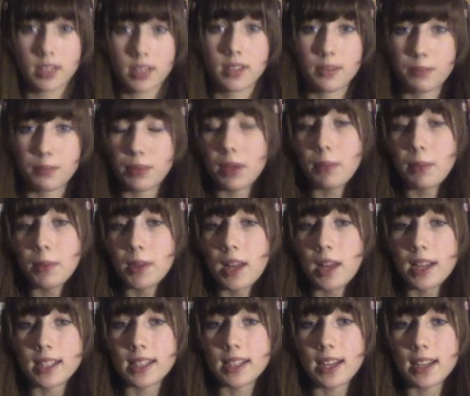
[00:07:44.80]
people
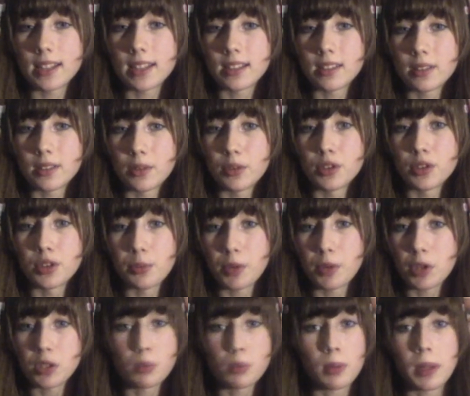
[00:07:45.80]
like that, awesome
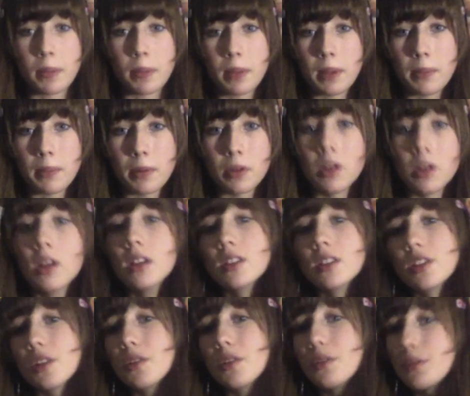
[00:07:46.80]
cosplay people.
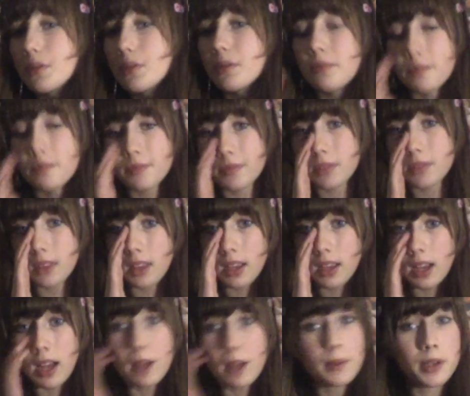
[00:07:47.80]
So
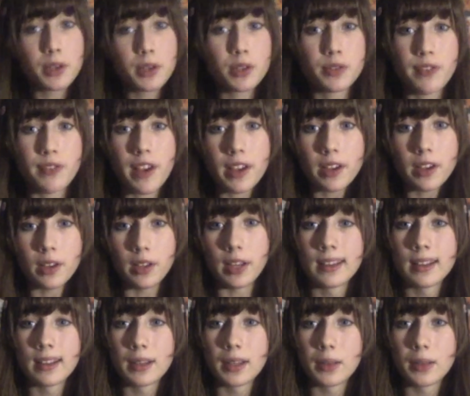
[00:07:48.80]
I'm a huge fangirl,
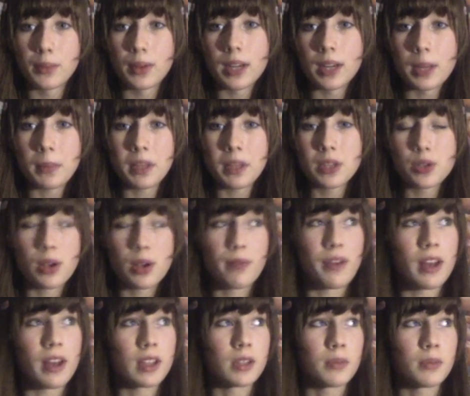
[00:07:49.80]
and when I'm into a
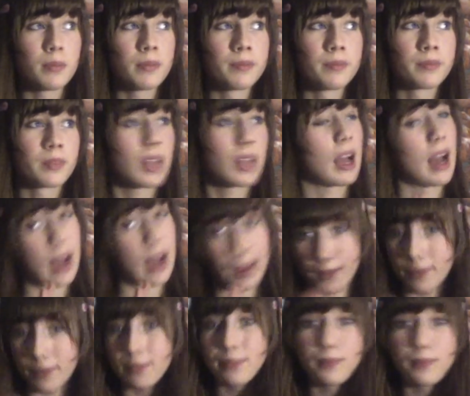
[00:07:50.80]
fandom, I
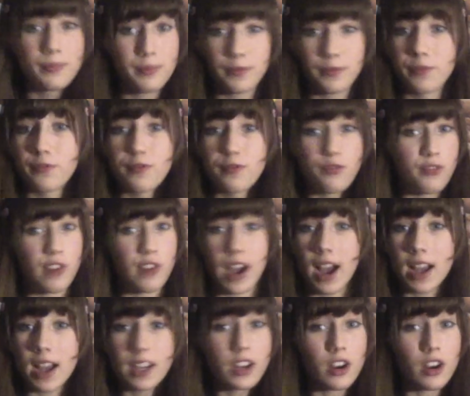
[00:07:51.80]

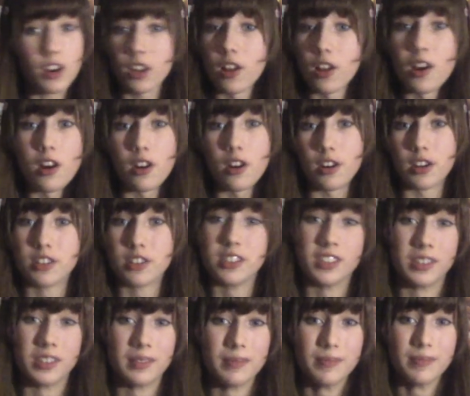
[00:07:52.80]
fangirl hard.
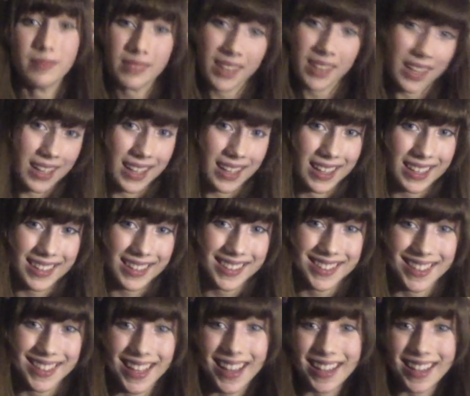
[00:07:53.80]

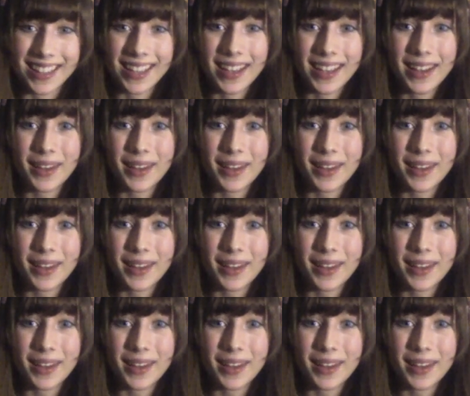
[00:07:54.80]
It's like,